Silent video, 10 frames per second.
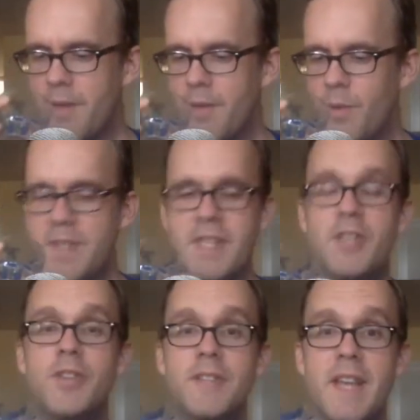Whiskey
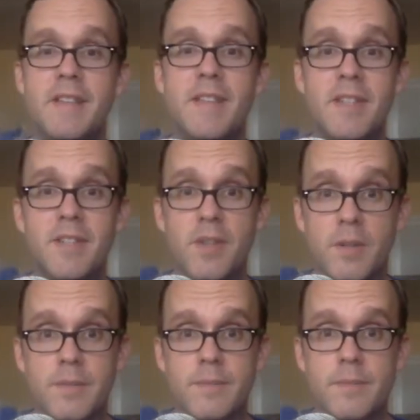shouldn't taste like
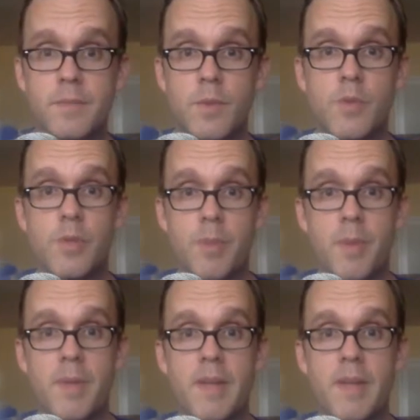dessert, nor should bourbon,